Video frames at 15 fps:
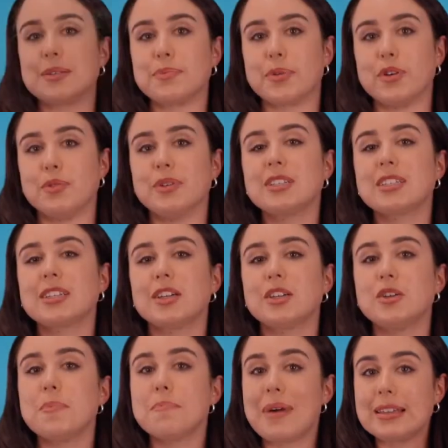permit,
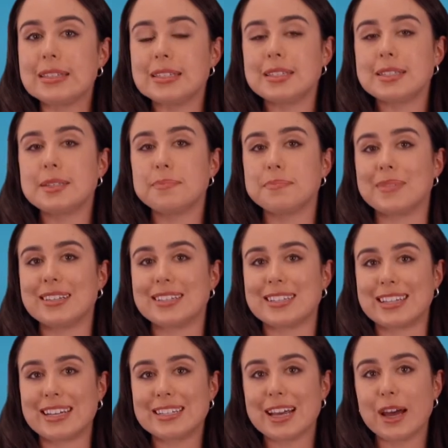you must submit
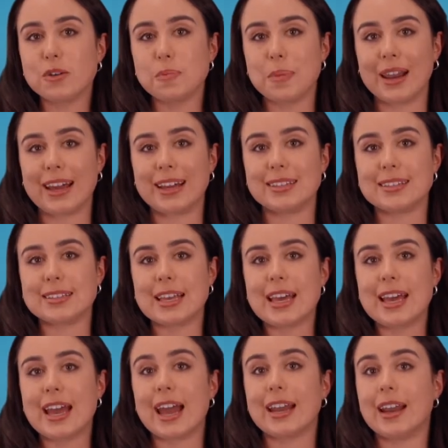detailed plans
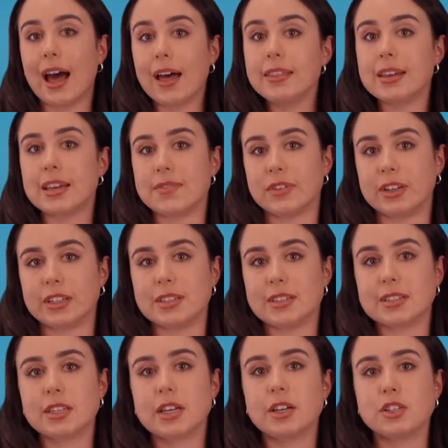and other
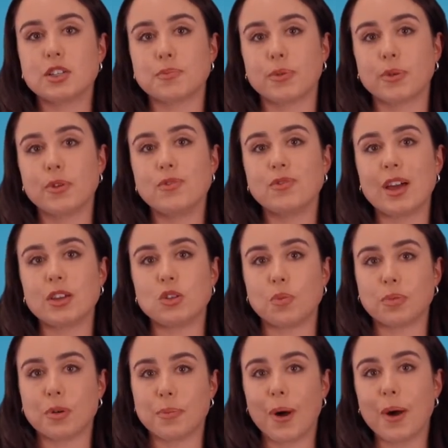evidence to prove that your
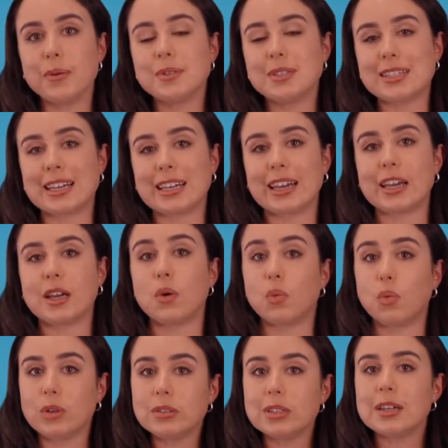proposed decking
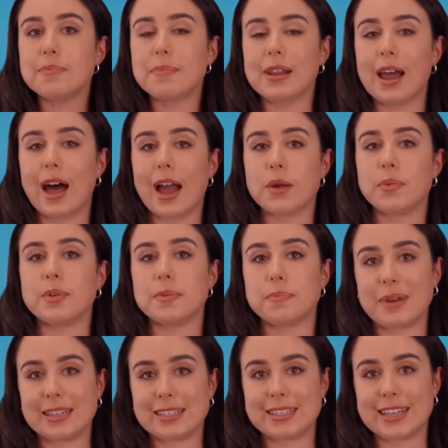will comply with
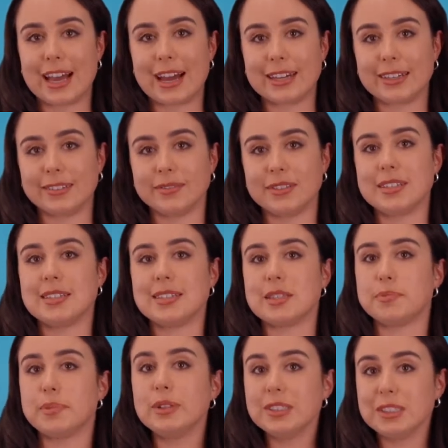BCA, this is the
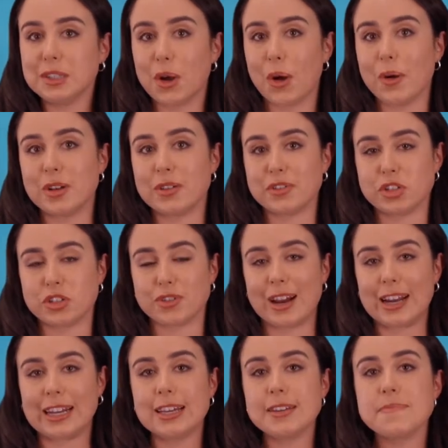Building Code of
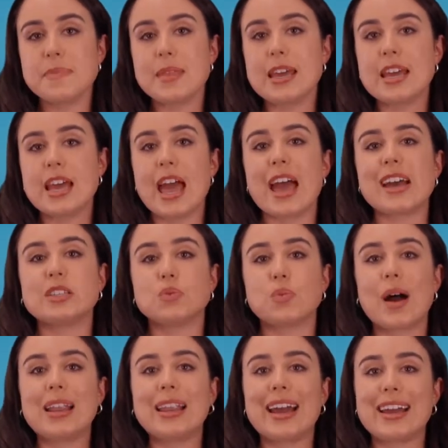Australia, as
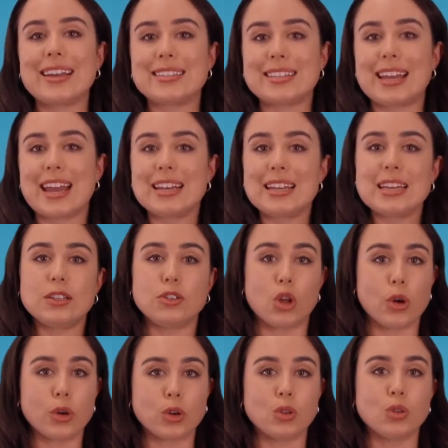well as any
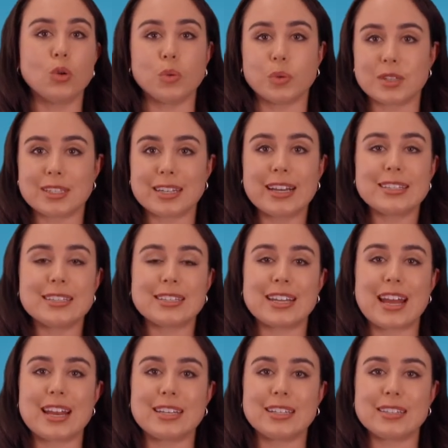local or state
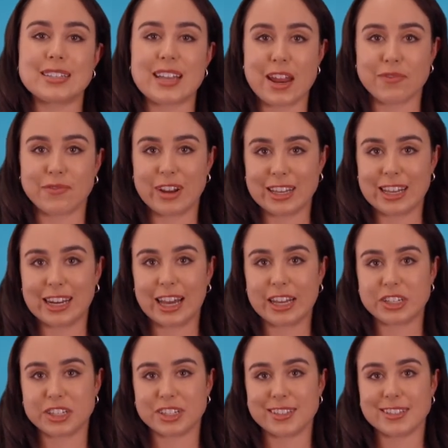standards and
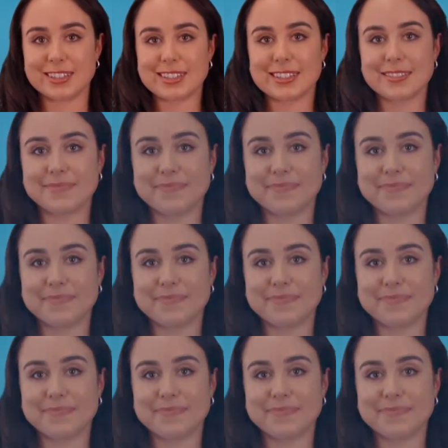regulations.